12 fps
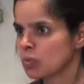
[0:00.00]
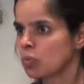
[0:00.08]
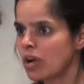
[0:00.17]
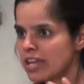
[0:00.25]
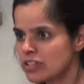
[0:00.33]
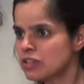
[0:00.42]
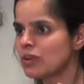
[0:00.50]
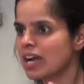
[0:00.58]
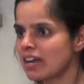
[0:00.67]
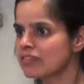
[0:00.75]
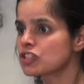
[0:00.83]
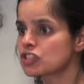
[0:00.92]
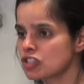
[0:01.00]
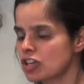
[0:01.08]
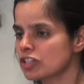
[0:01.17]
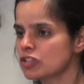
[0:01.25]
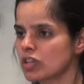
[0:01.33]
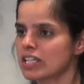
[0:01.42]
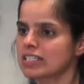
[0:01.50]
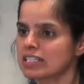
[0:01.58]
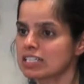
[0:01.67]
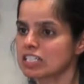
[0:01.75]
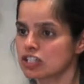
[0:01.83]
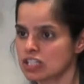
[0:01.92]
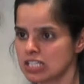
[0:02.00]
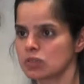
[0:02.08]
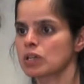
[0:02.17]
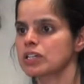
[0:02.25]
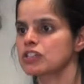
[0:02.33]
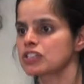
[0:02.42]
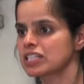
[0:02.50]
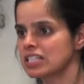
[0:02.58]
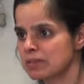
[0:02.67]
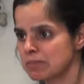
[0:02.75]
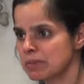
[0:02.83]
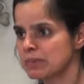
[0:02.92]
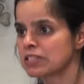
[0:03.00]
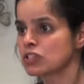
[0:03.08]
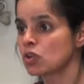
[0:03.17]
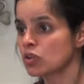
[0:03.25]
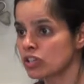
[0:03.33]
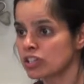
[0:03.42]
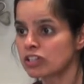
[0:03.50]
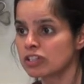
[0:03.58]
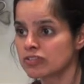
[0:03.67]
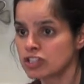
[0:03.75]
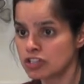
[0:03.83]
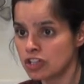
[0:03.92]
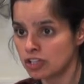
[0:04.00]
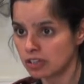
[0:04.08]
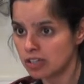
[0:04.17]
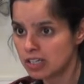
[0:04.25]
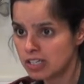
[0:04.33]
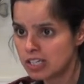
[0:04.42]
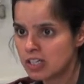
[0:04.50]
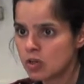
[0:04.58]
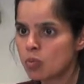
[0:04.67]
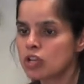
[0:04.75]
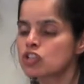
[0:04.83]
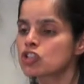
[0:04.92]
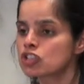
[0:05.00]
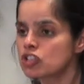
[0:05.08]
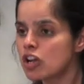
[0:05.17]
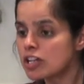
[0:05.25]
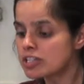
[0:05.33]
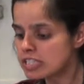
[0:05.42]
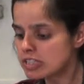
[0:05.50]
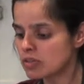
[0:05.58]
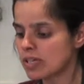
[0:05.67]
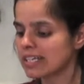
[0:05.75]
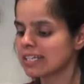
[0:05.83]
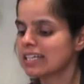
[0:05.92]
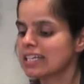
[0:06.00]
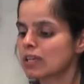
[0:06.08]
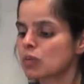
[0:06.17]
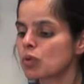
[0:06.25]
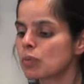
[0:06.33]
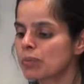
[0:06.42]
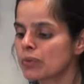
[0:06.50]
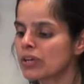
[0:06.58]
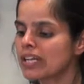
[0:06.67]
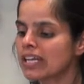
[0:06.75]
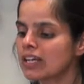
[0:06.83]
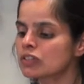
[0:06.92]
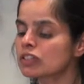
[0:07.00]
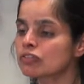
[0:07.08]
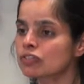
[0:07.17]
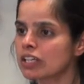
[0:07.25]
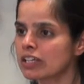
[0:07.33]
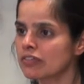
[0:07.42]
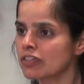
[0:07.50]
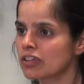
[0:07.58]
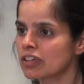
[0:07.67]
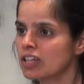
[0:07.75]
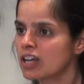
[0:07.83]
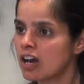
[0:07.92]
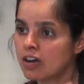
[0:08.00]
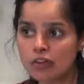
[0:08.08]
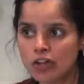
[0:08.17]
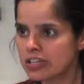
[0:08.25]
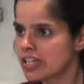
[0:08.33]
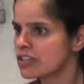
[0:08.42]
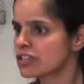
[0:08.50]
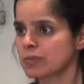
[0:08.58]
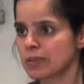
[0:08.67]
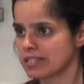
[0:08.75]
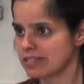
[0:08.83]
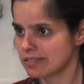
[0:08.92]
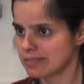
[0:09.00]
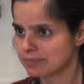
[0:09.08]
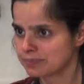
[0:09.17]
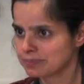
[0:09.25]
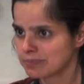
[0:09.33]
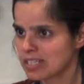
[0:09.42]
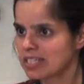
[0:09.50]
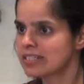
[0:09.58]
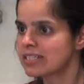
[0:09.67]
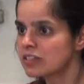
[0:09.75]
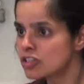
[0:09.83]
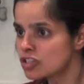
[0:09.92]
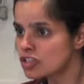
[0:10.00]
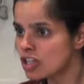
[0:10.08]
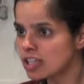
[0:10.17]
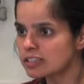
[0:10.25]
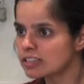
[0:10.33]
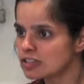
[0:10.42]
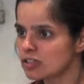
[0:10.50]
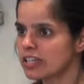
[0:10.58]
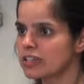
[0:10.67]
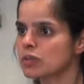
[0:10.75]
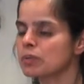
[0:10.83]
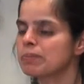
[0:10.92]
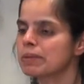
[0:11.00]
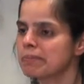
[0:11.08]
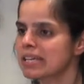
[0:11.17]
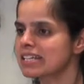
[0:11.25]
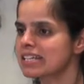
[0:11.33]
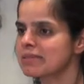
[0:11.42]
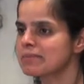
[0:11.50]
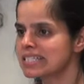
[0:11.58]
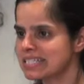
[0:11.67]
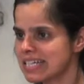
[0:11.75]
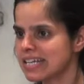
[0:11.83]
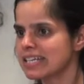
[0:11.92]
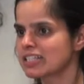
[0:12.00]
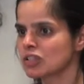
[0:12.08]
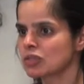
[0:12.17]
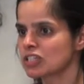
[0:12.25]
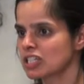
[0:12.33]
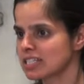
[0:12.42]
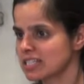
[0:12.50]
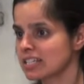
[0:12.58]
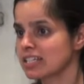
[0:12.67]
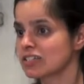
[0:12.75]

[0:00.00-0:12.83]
When you have your salt right in a dish, that's why you're seeing me be so critical of the salt. When your salt is right, it will bring out the flavor of all the other spices. Until your salt is right, you would be making a mistake to adjust any